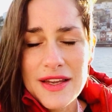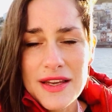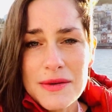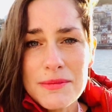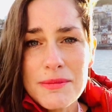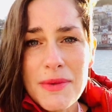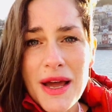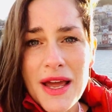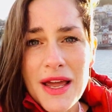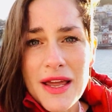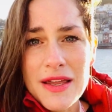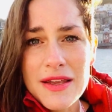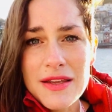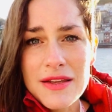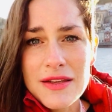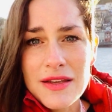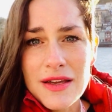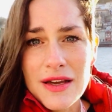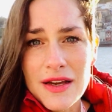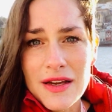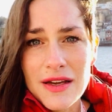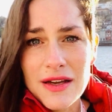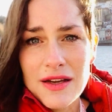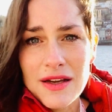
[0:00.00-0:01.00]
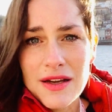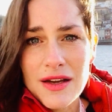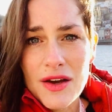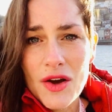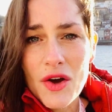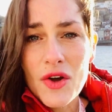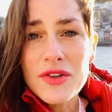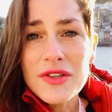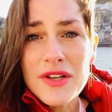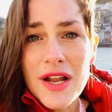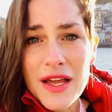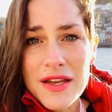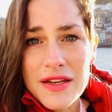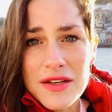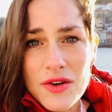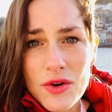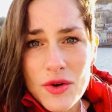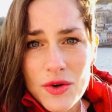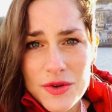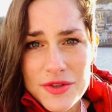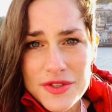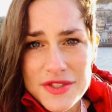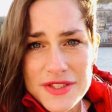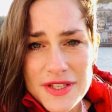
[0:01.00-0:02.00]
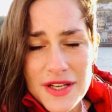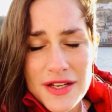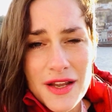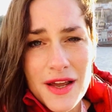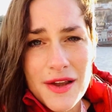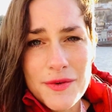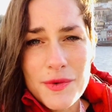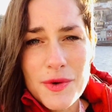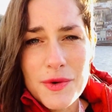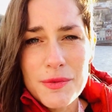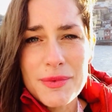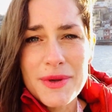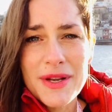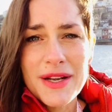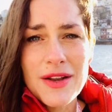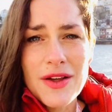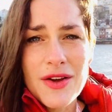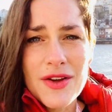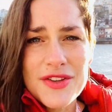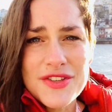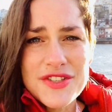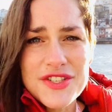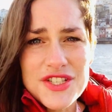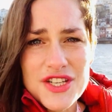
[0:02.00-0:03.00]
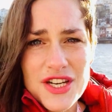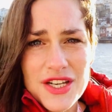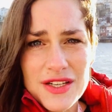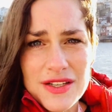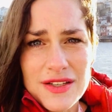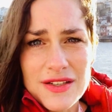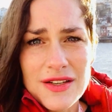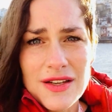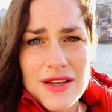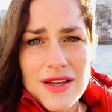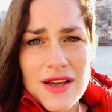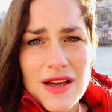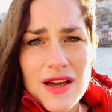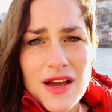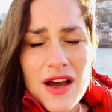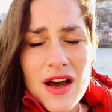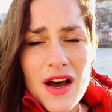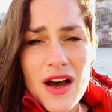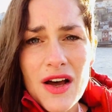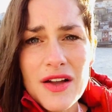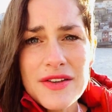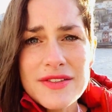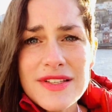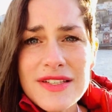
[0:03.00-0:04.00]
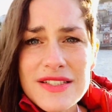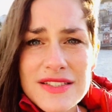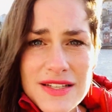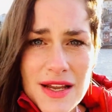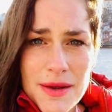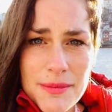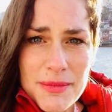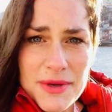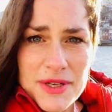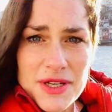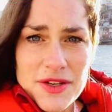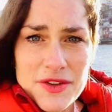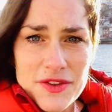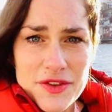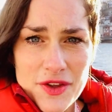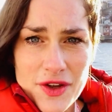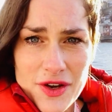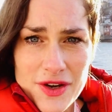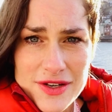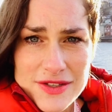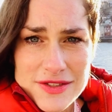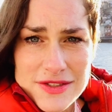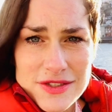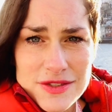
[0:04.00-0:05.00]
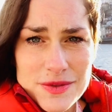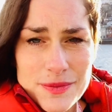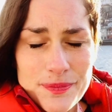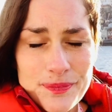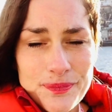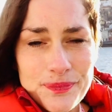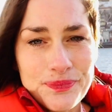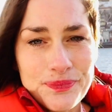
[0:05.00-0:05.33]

in my online course that I will be launching on December the 3rd.